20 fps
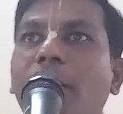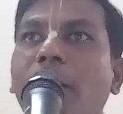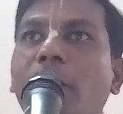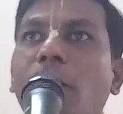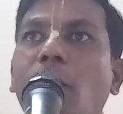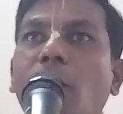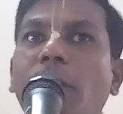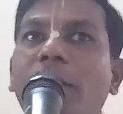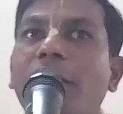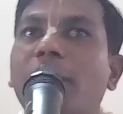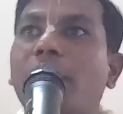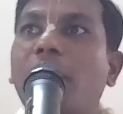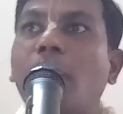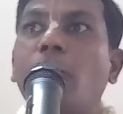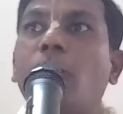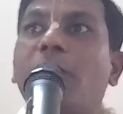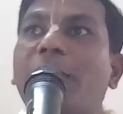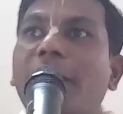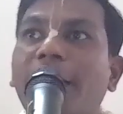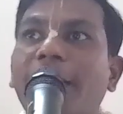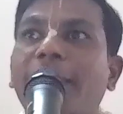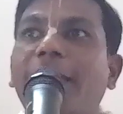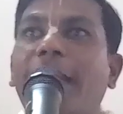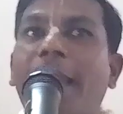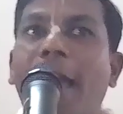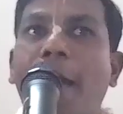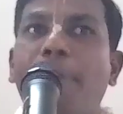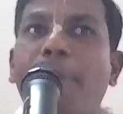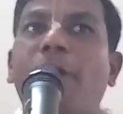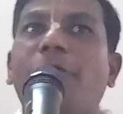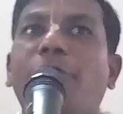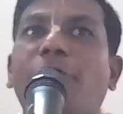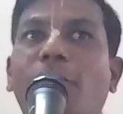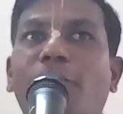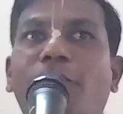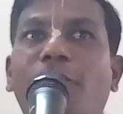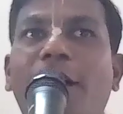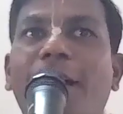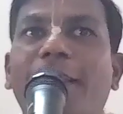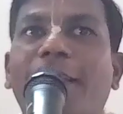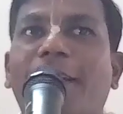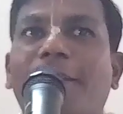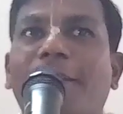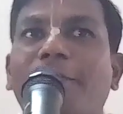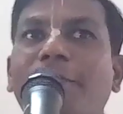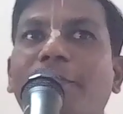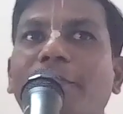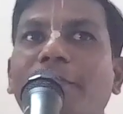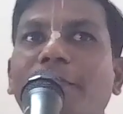You don't deserve to sit in the lap of your father.